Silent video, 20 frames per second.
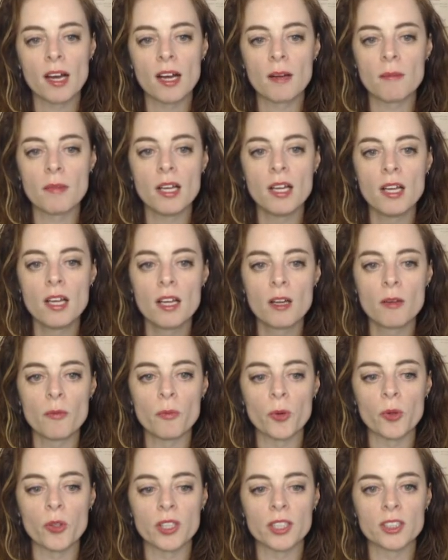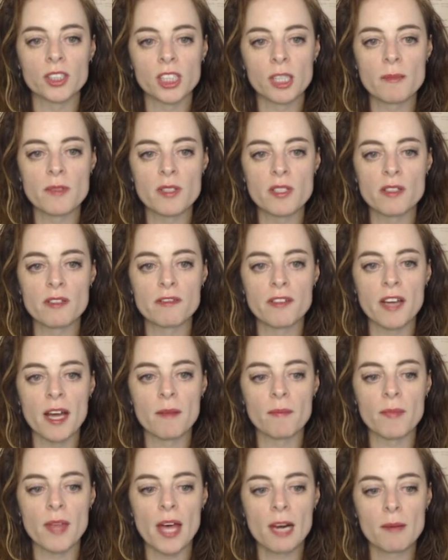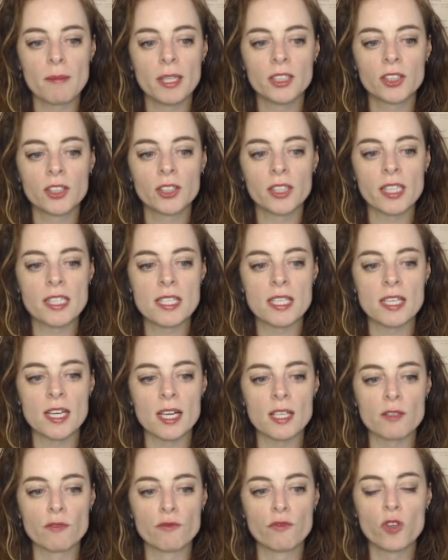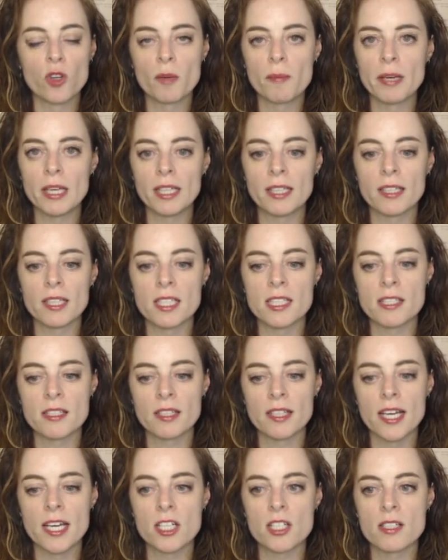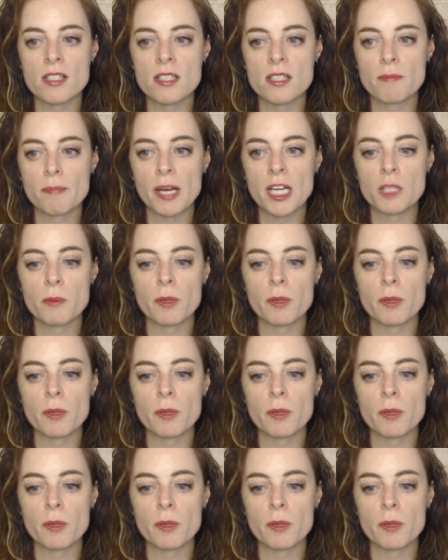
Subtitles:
But in terms of Elementor, you can see it has 4 million installations.